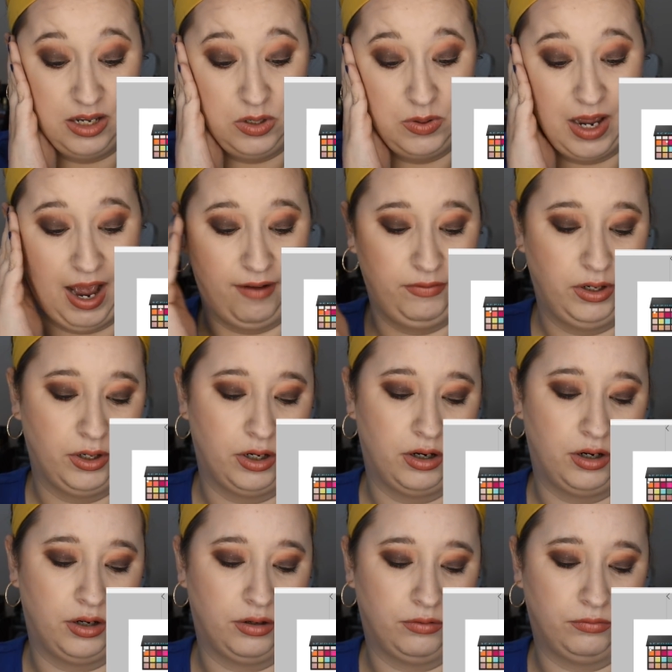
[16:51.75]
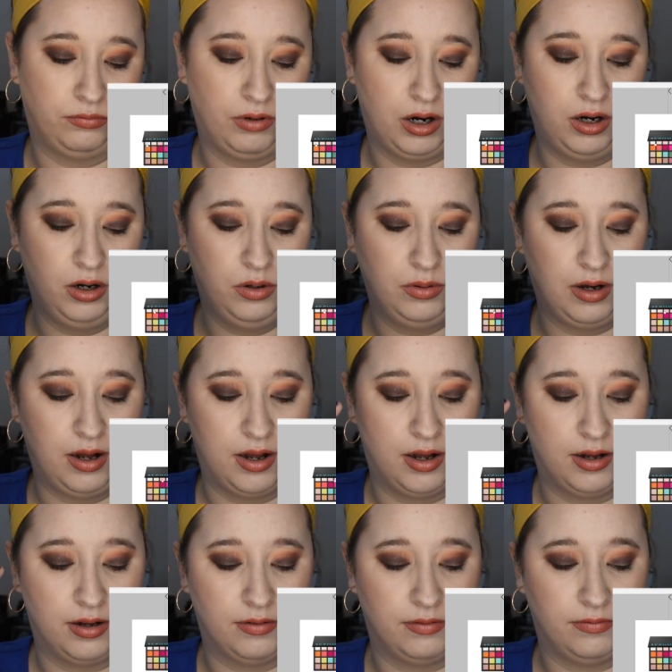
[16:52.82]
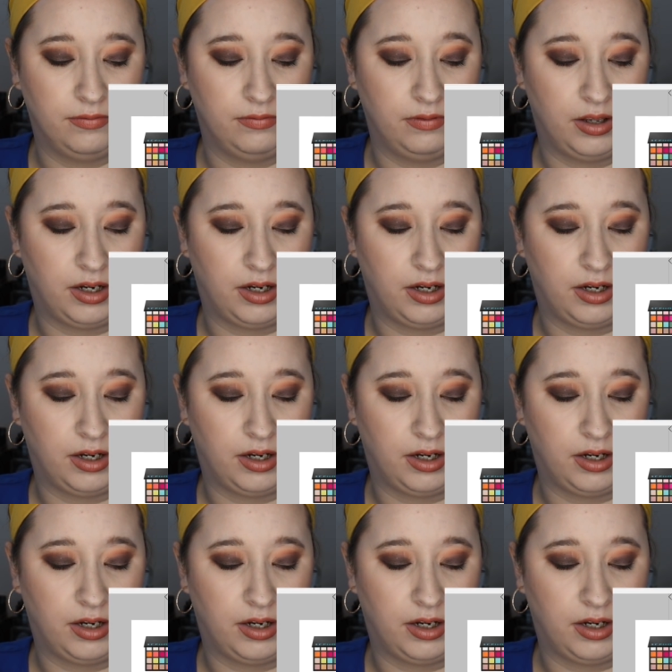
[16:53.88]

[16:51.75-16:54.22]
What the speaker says: You have your row of